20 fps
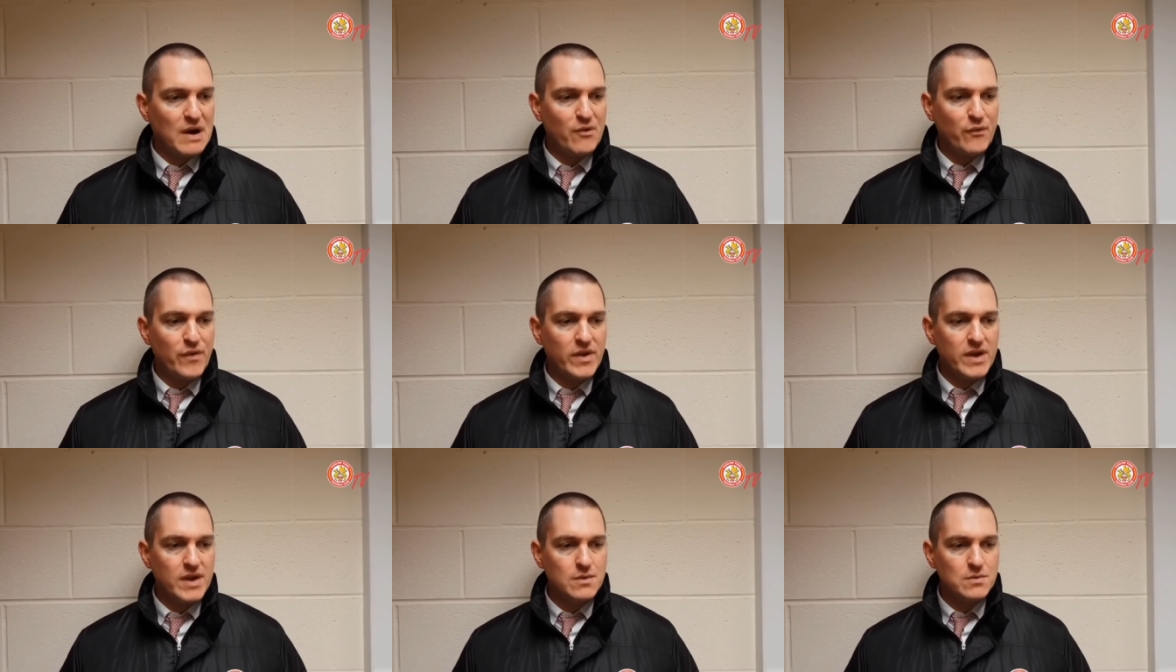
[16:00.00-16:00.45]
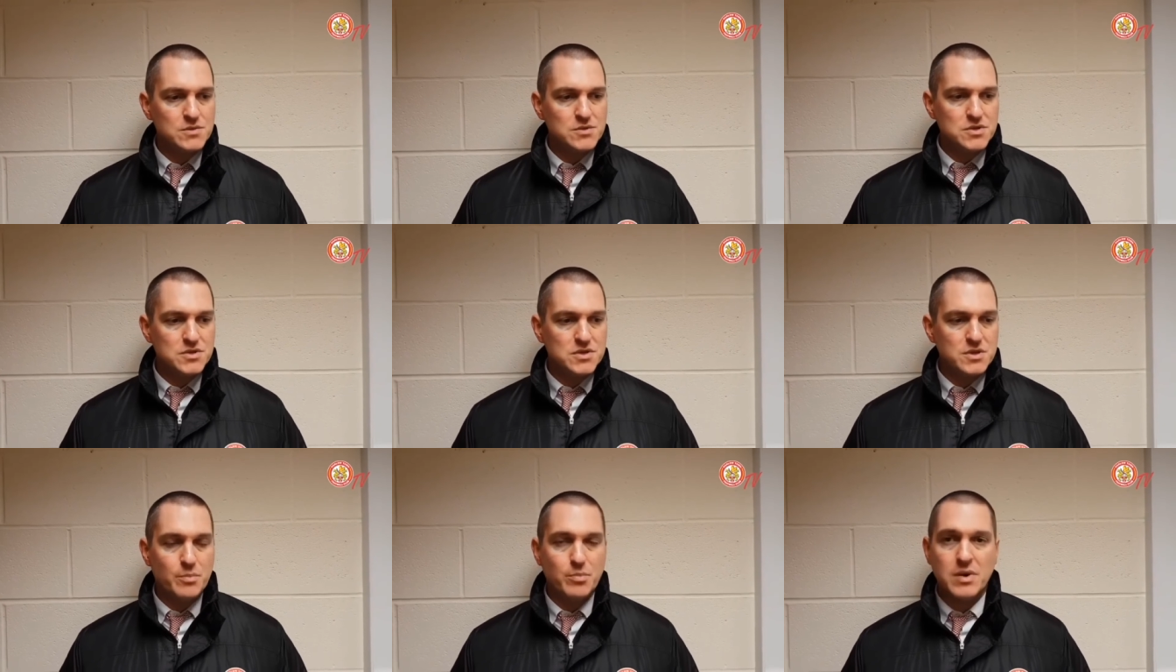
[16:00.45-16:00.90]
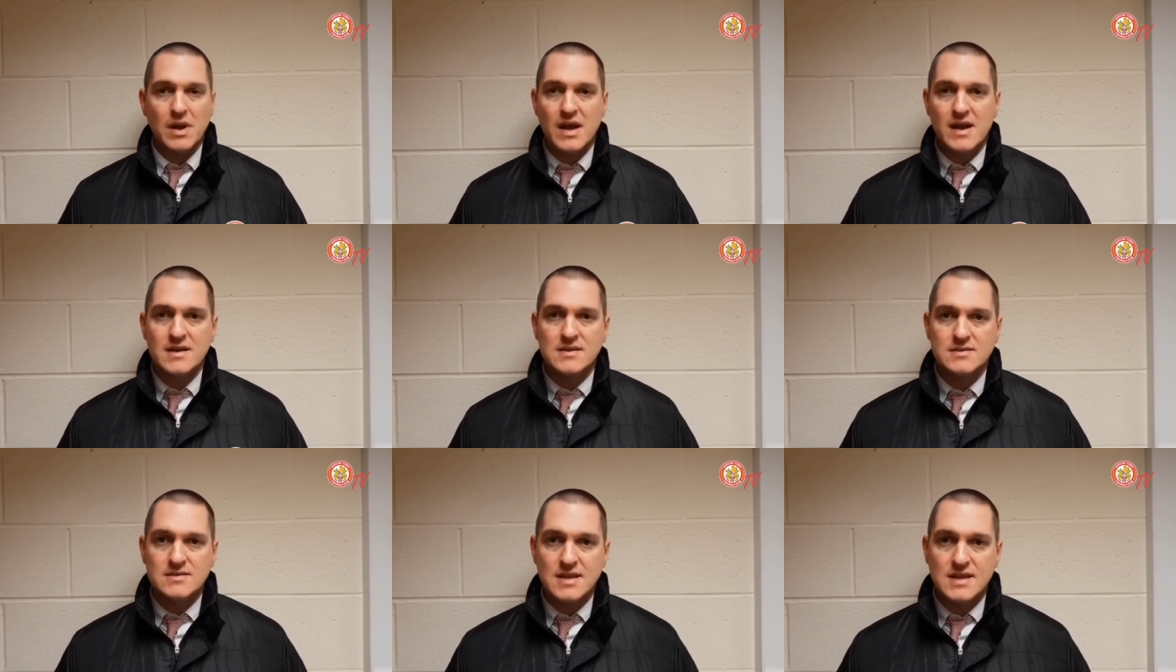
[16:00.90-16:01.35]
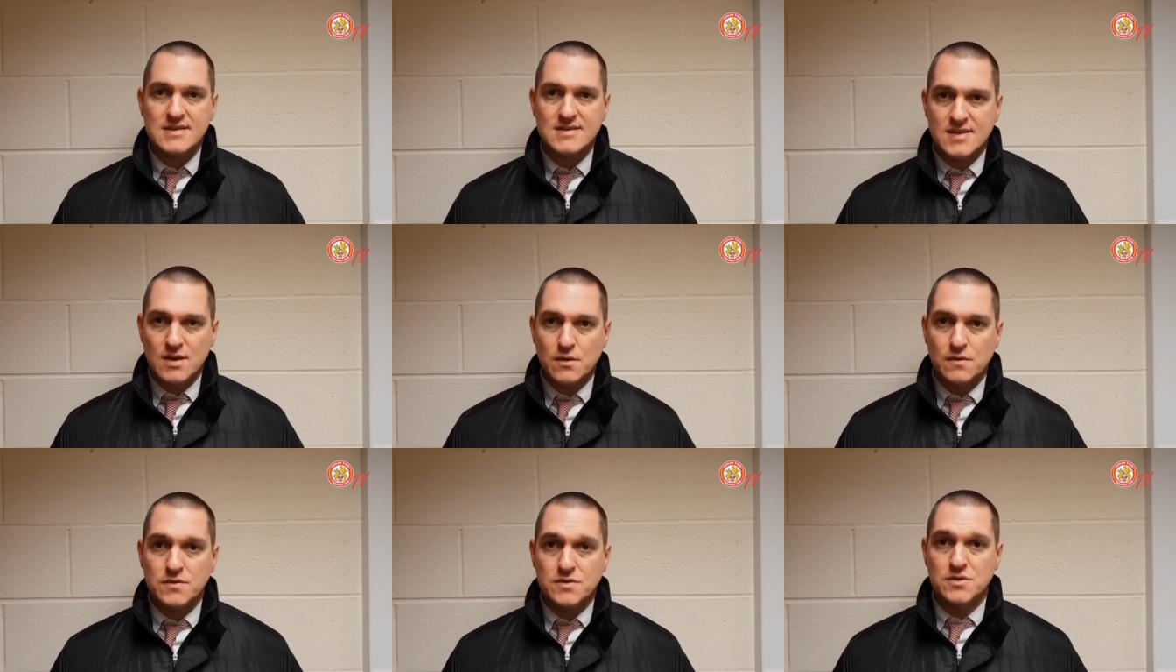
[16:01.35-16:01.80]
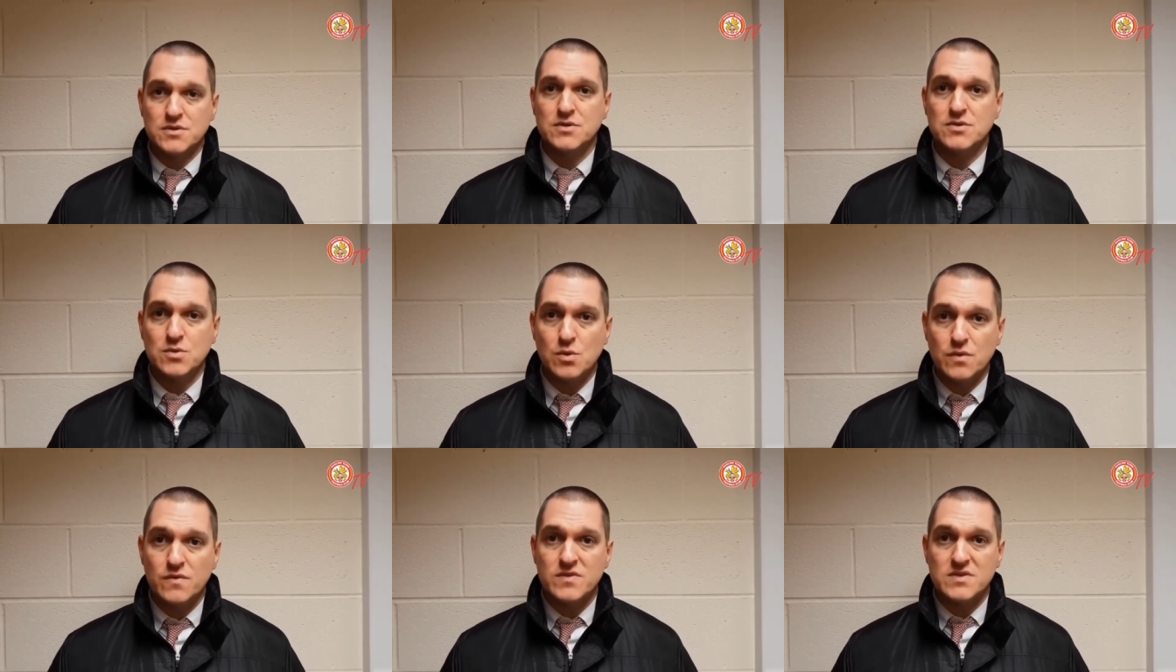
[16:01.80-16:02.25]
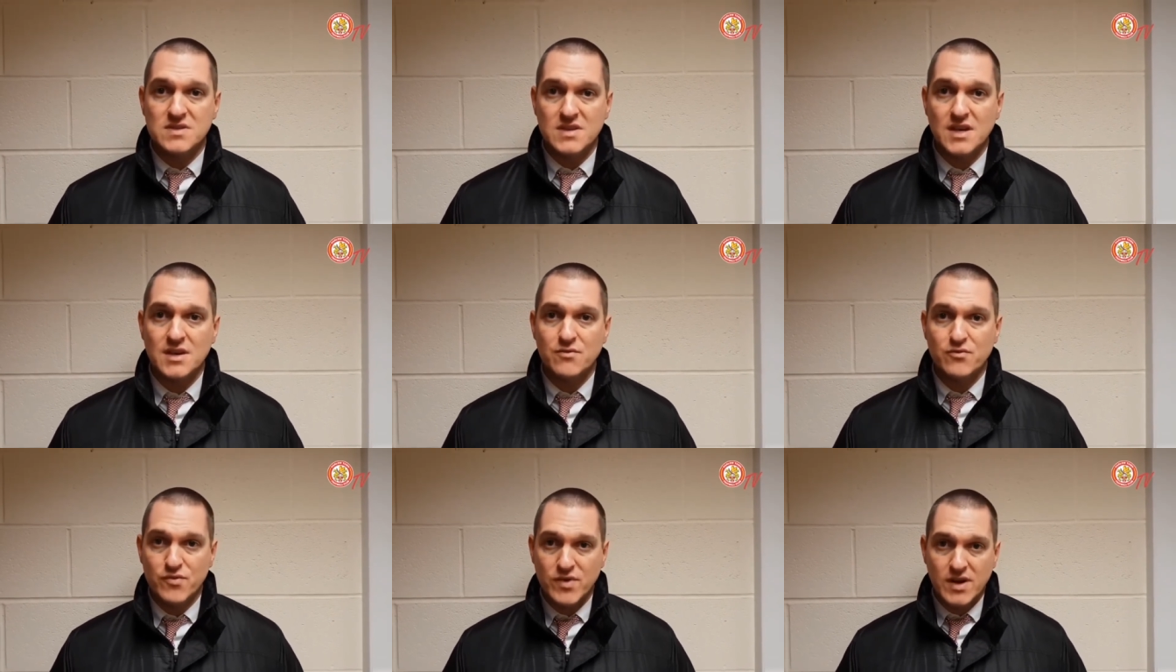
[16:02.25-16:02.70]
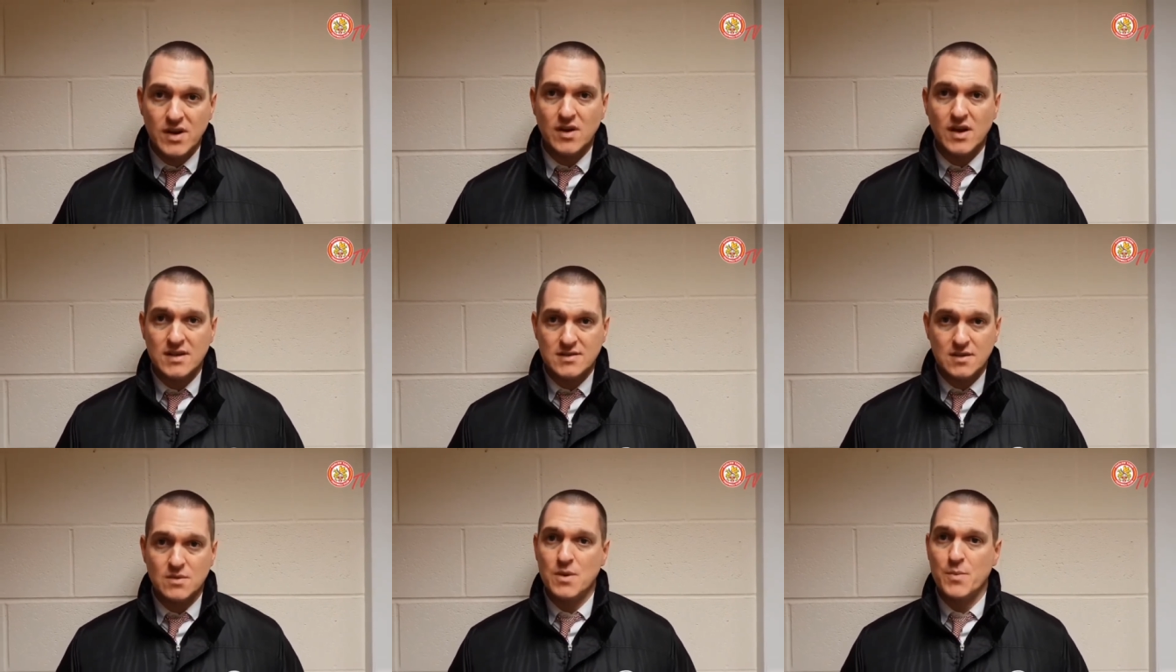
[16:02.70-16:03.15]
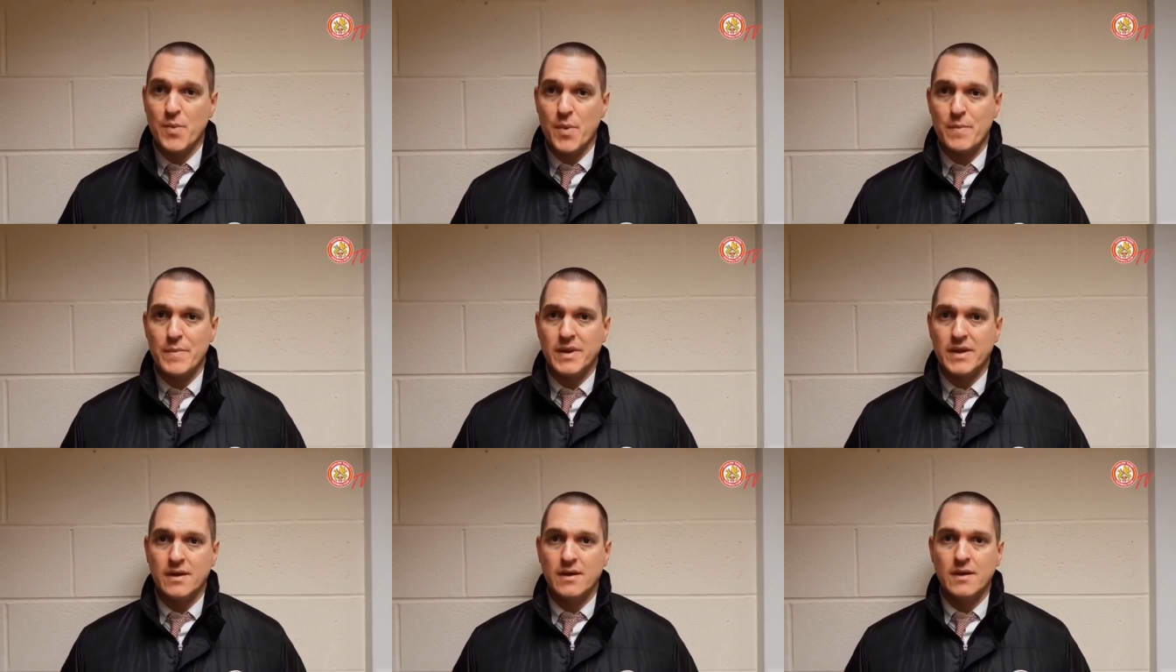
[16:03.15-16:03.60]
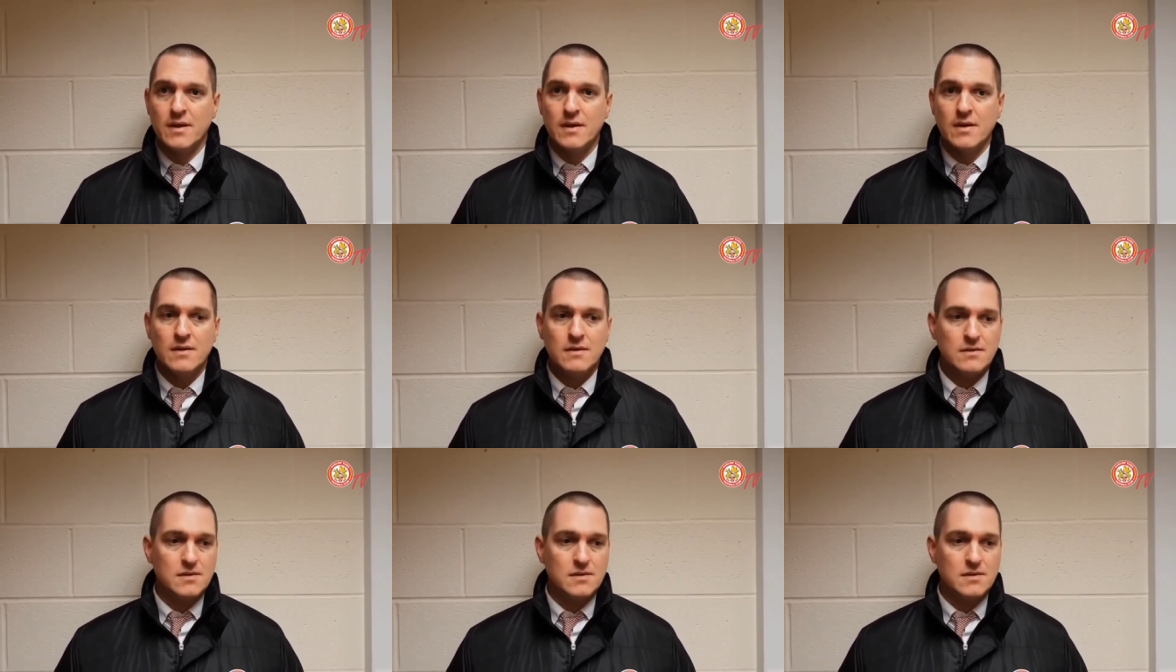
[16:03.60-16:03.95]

But I think it was just the players themselves just all of a sudden realised, hold up a minute,